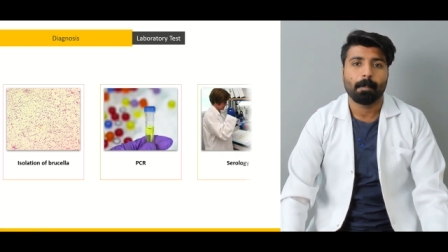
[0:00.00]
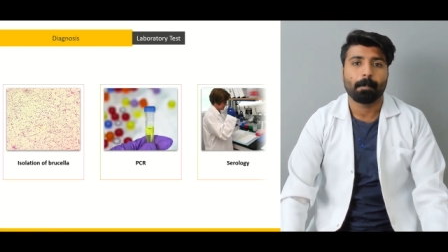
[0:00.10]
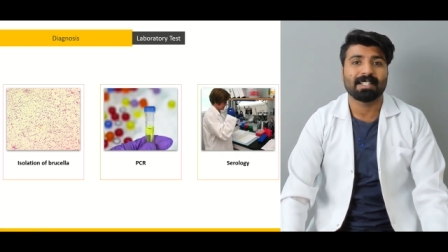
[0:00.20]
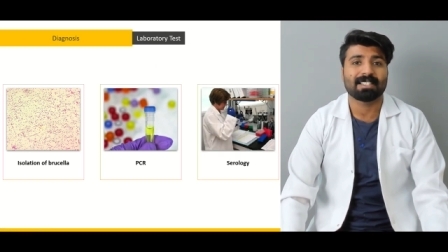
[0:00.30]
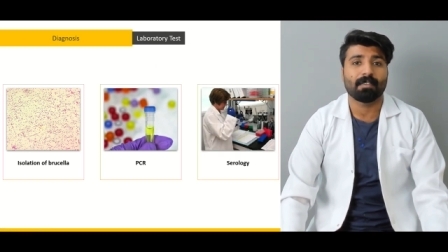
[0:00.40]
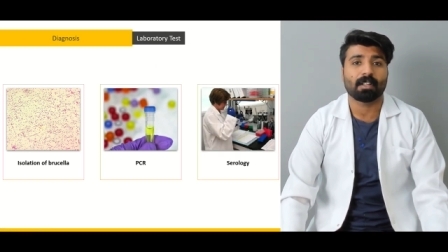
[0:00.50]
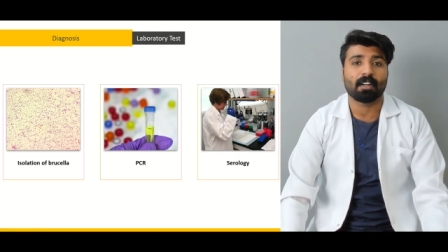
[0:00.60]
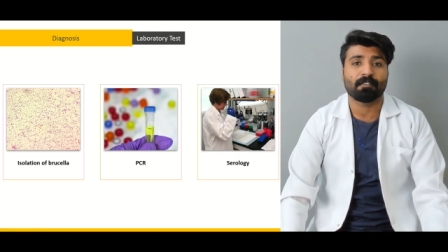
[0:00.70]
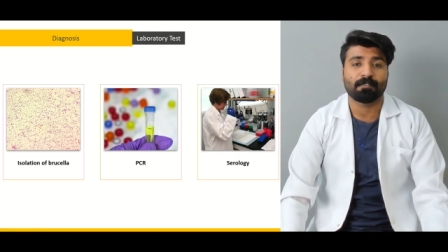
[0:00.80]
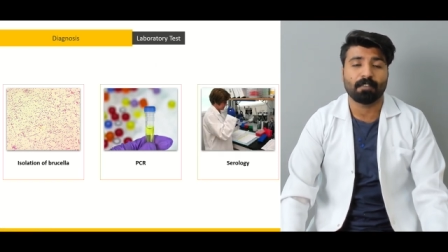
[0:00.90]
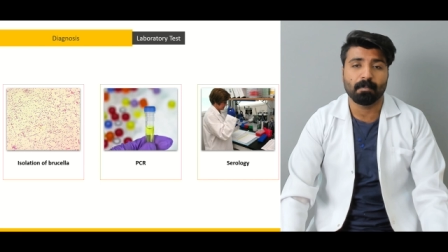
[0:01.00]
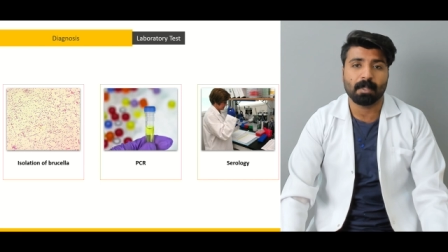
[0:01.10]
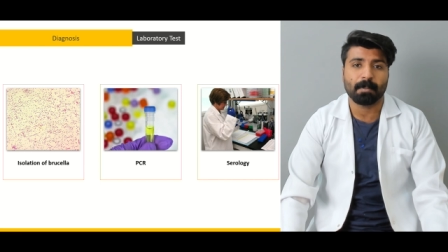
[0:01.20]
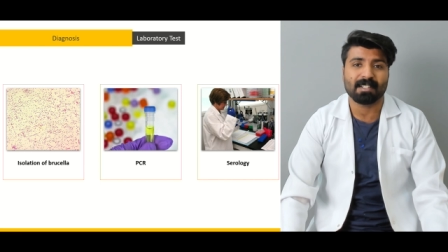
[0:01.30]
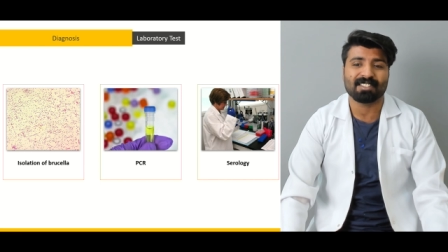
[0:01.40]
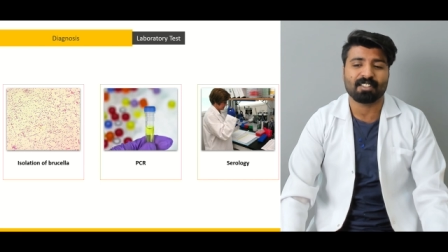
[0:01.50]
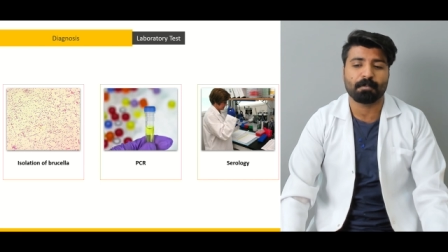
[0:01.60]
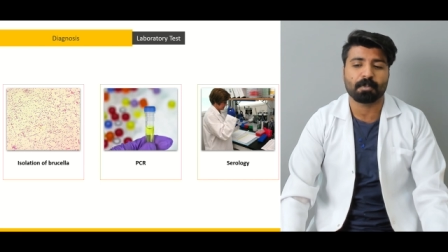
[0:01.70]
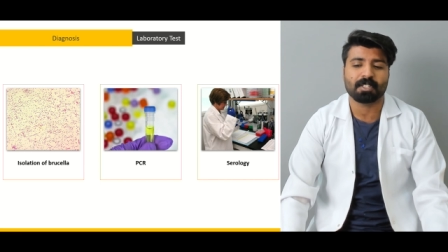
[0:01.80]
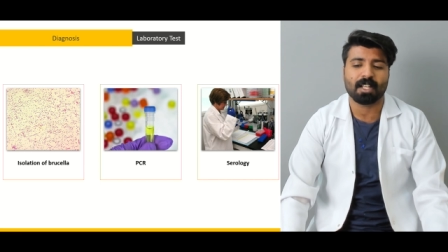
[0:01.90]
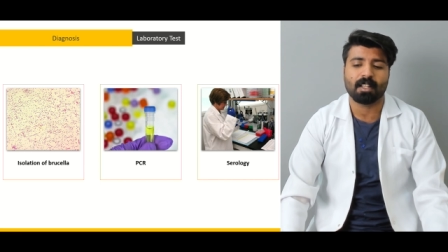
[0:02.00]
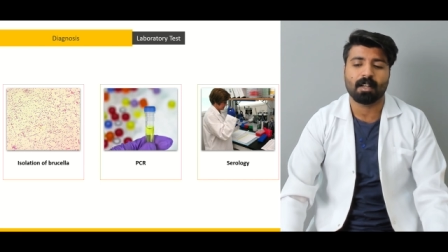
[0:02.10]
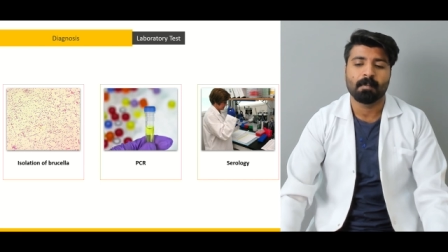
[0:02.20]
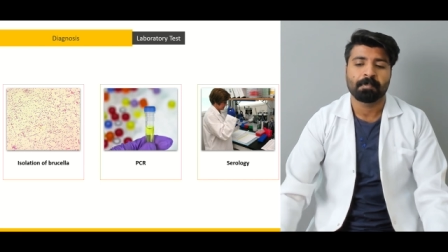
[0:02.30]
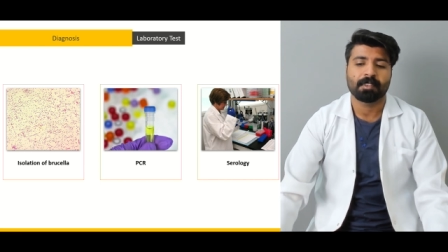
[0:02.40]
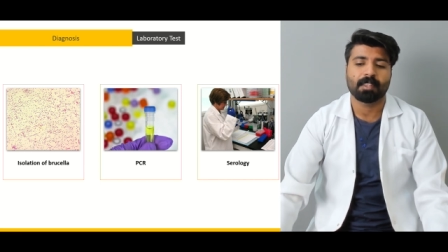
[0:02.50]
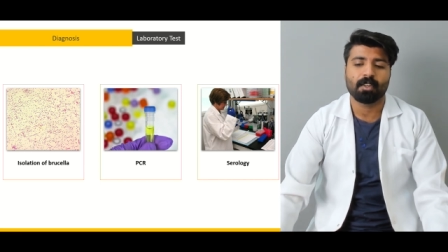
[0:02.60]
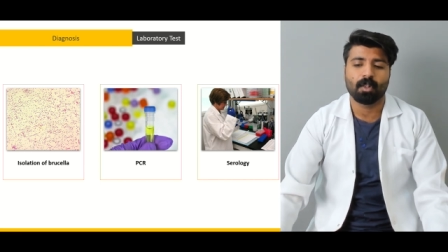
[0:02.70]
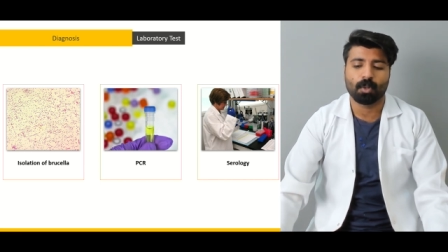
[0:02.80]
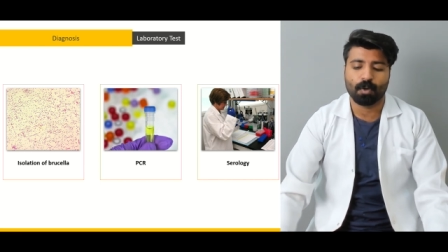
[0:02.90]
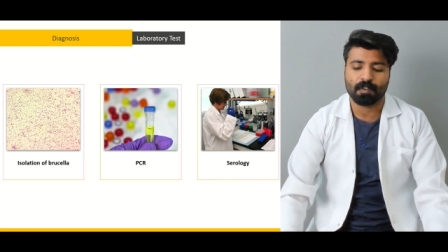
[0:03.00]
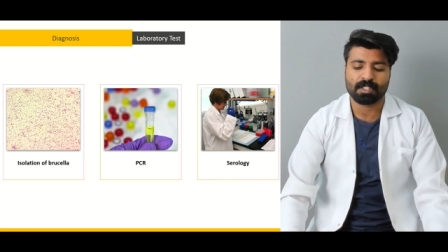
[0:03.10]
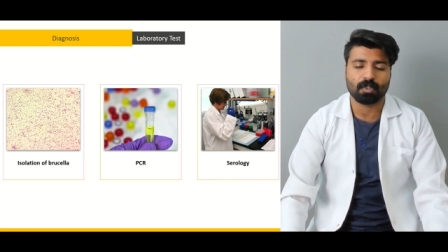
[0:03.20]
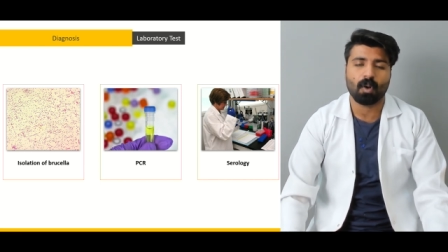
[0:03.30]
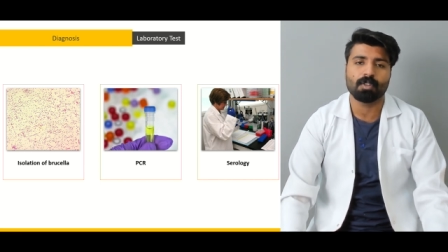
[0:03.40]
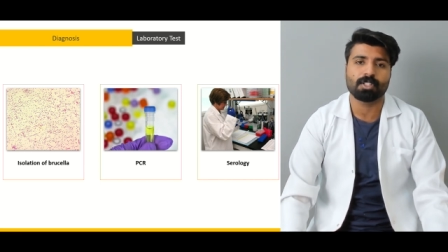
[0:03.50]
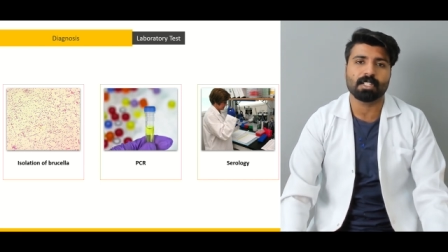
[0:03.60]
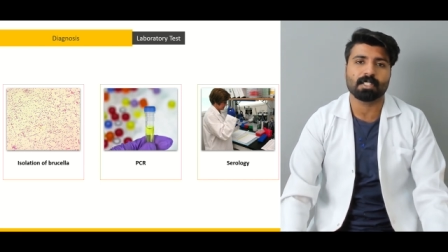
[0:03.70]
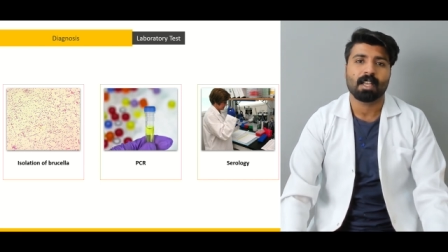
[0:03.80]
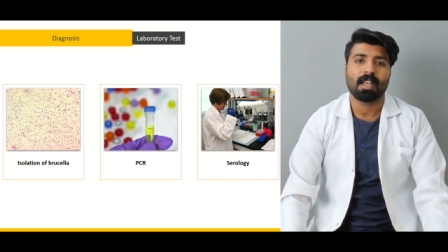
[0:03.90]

PCR will confirm the presence of brucella. Then you'll go for serologies